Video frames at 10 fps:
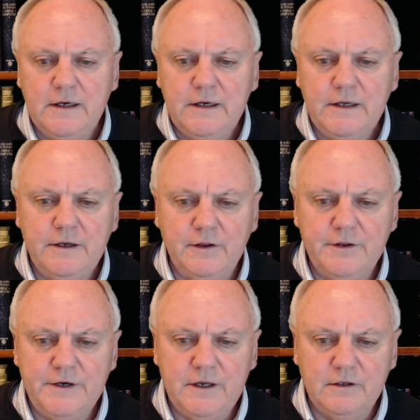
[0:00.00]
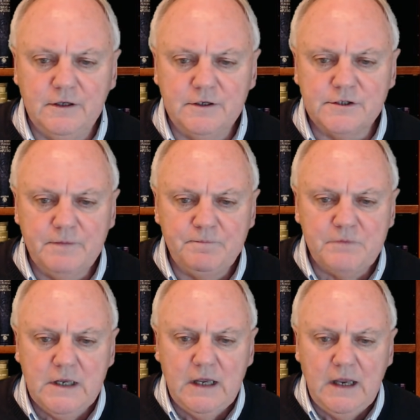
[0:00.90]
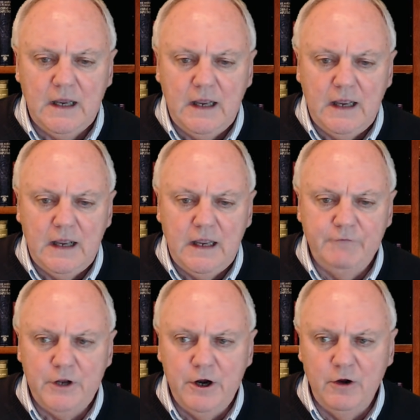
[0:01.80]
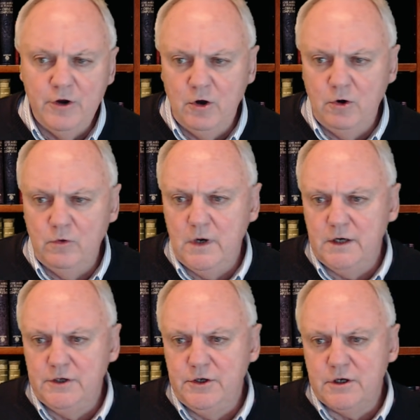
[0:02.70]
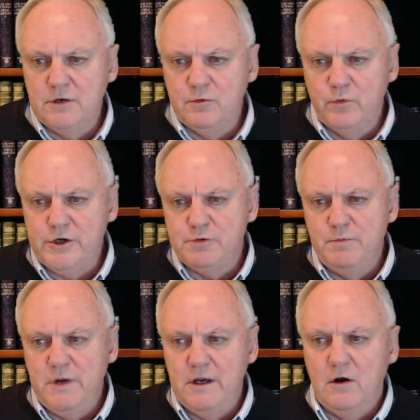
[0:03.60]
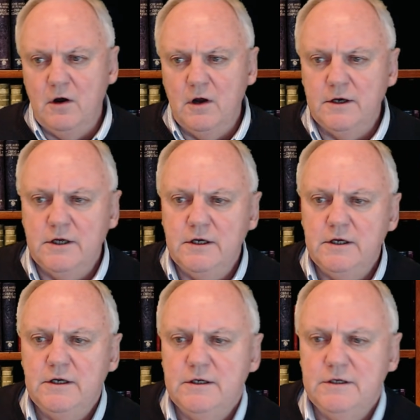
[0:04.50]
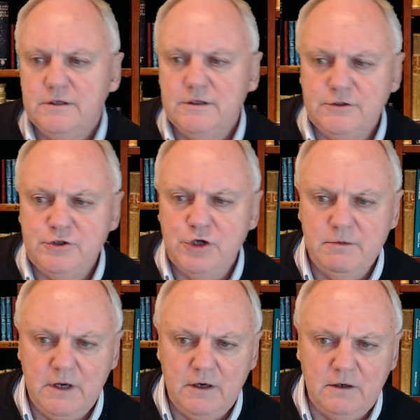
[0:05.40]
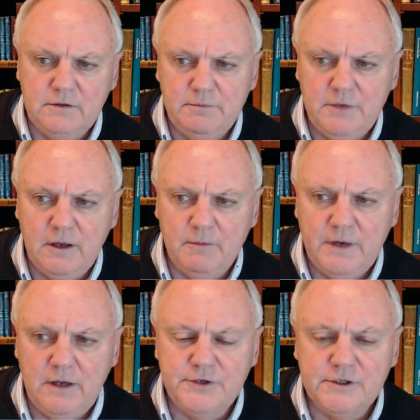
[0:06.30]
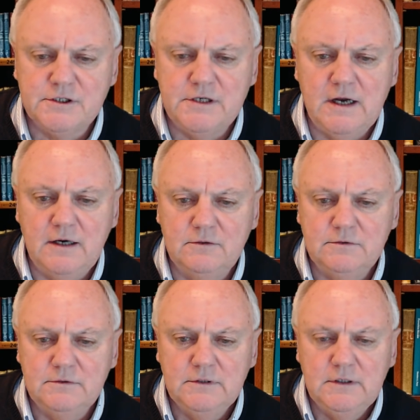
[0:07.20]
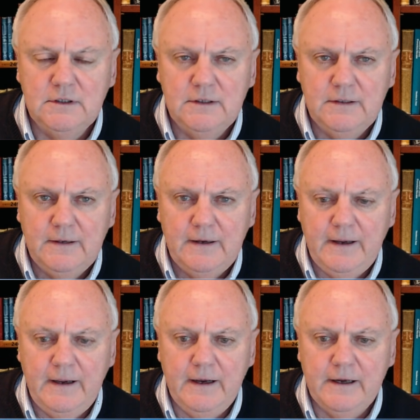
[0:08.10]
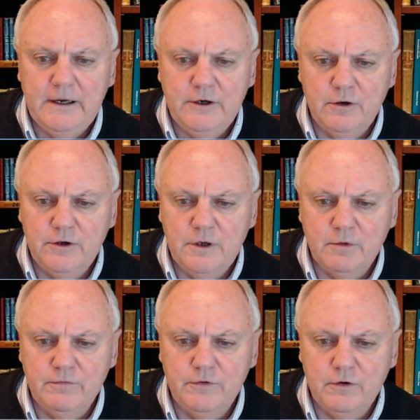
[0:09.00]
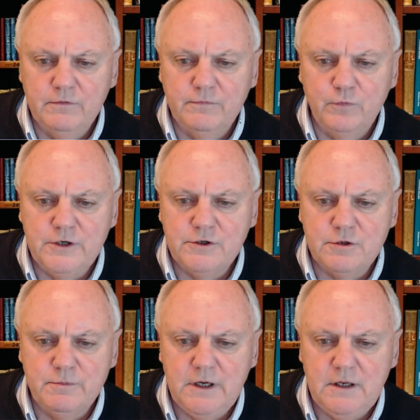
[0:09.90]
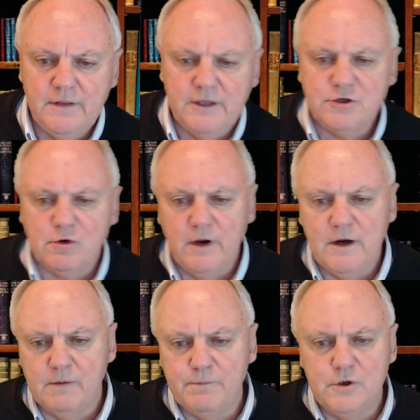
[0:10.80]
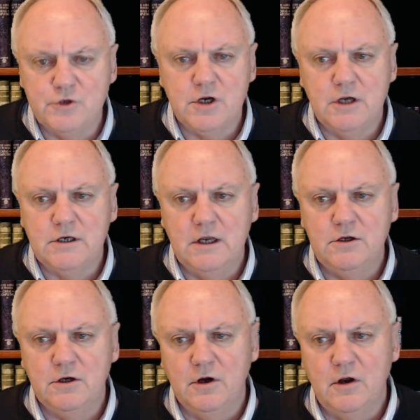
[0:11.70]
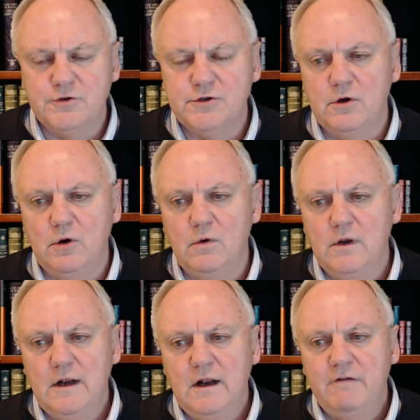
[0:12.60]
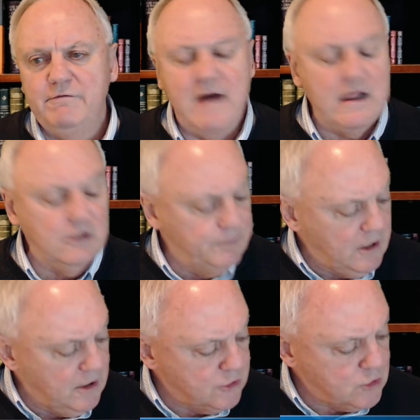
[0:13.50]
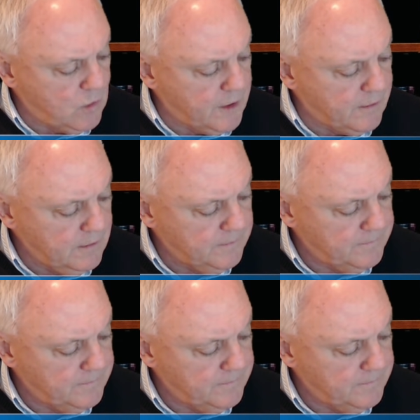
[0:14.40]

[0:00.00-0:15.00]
you know, the deal is. If you don't know, you can reach me on Gmail at Money and Politics Now. And I know a number of you have written to me, and that's great. I appreciate that. You can also follow me on Twitter,